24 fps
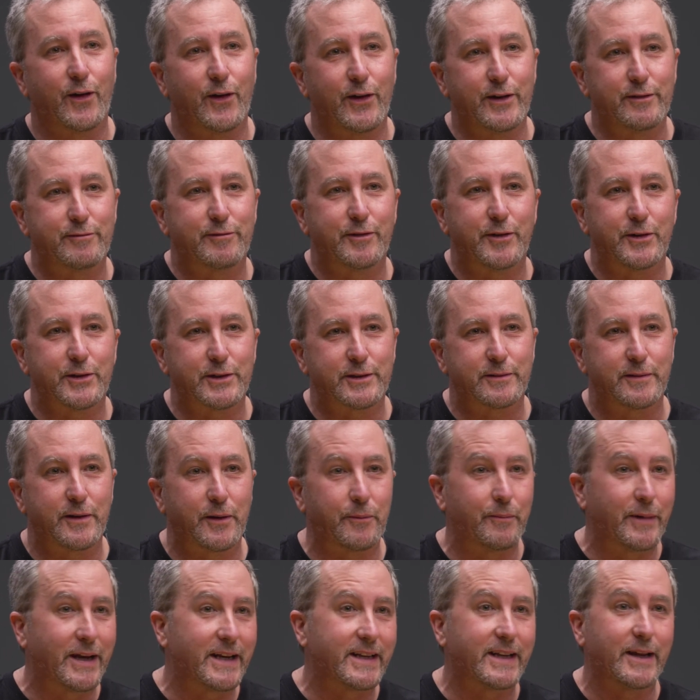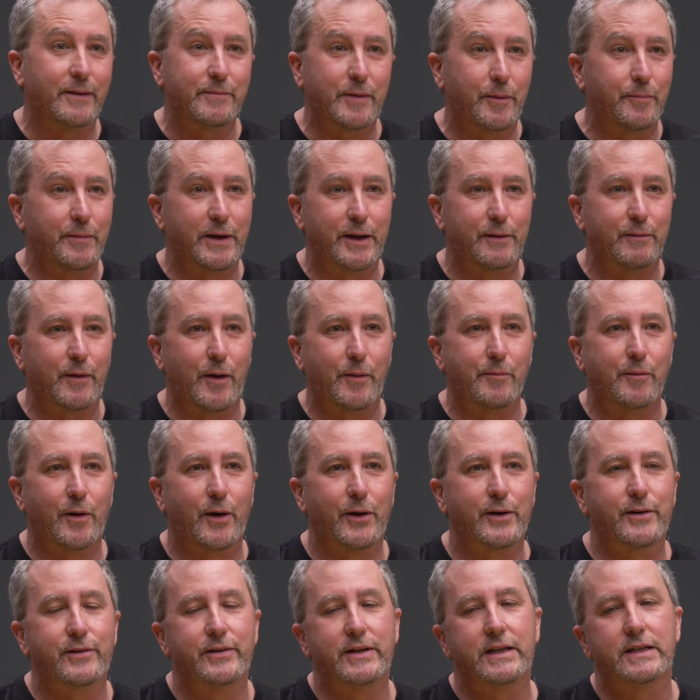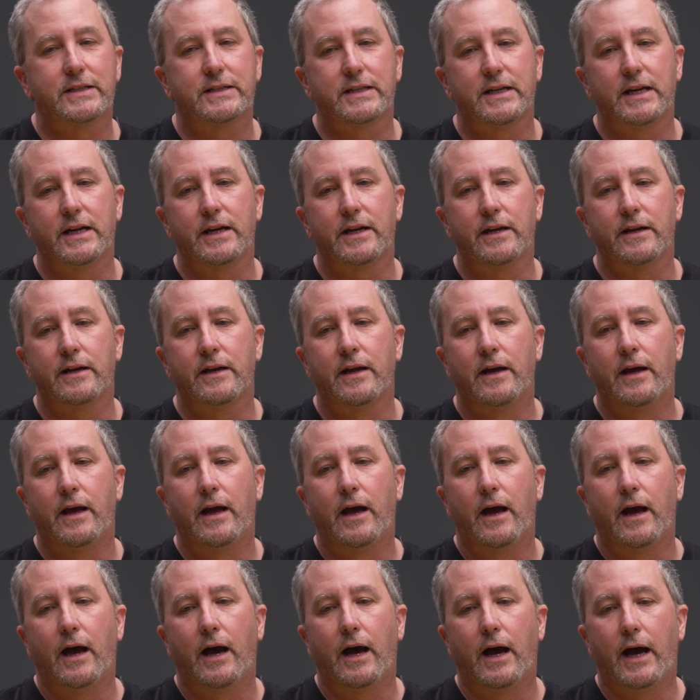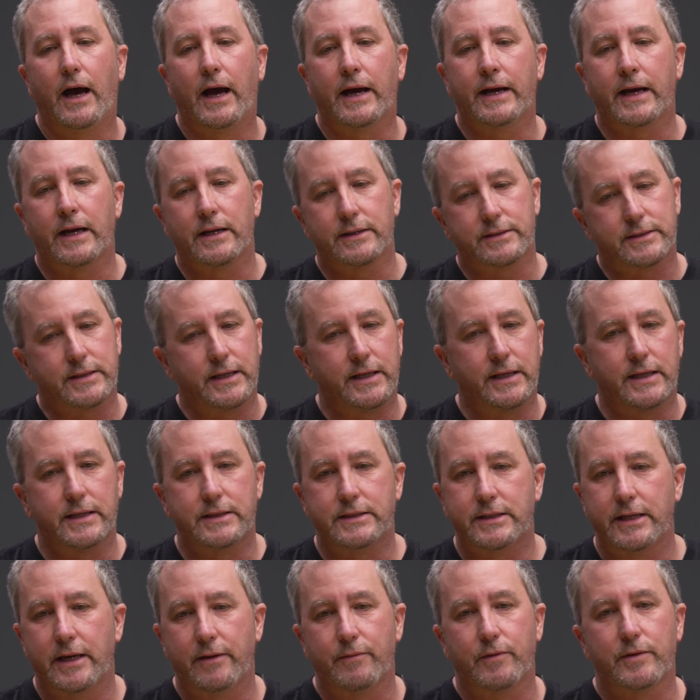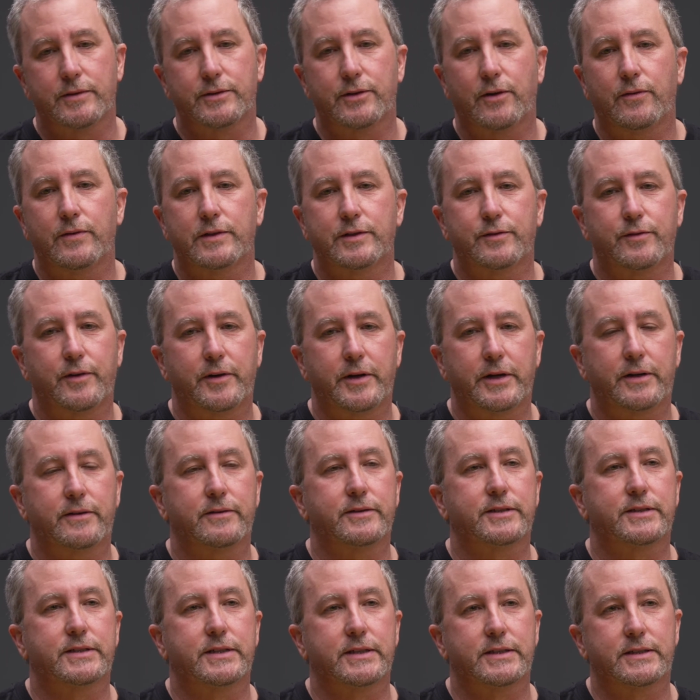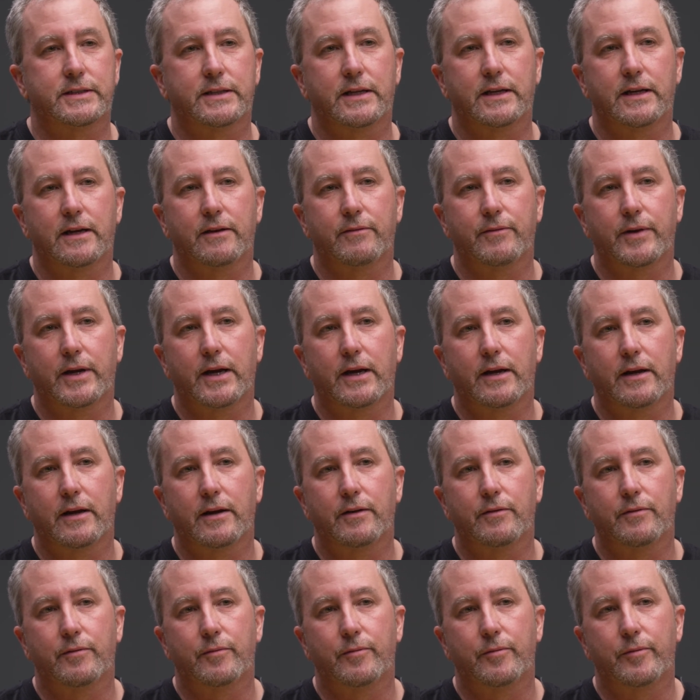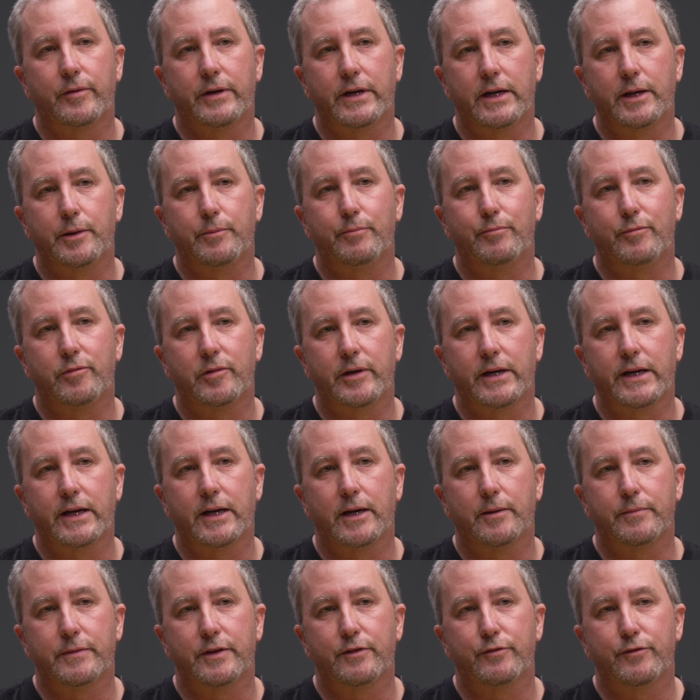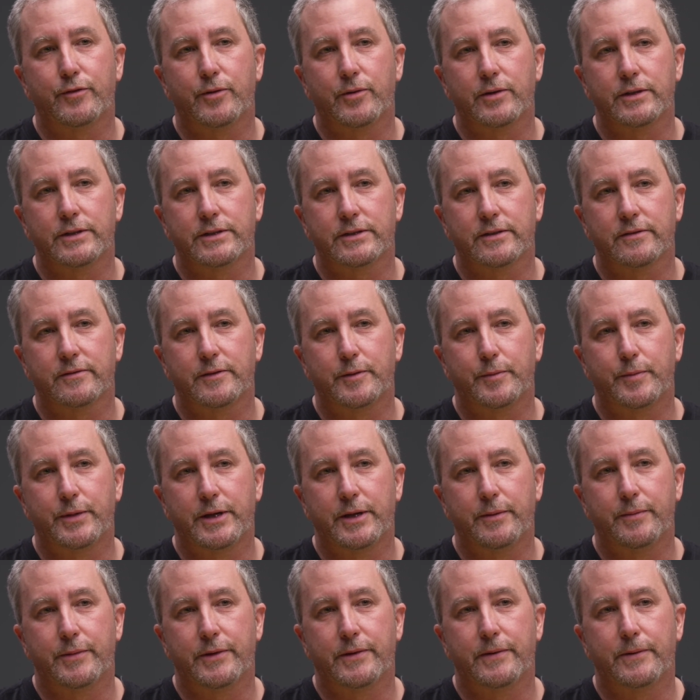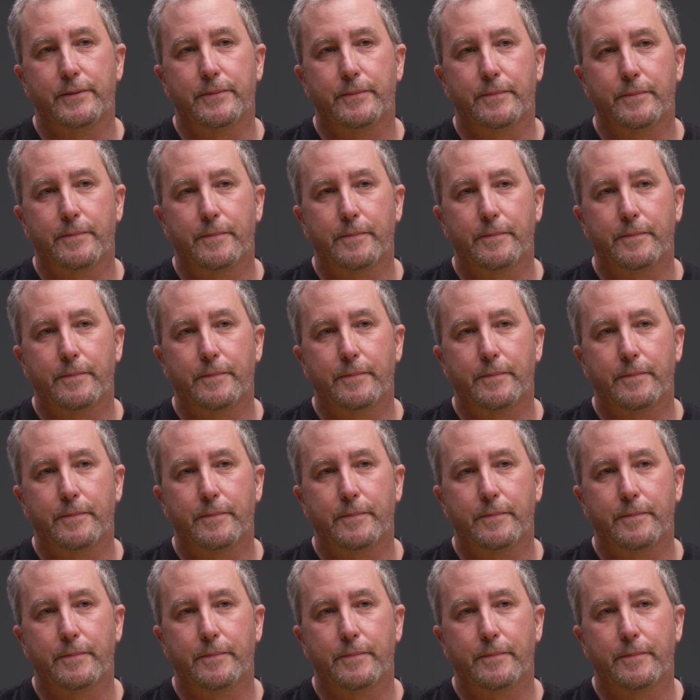law enforcement or make them a bit more moderate. And I got to say, the team was always very consistent, and we got to really bring up the voice of the people.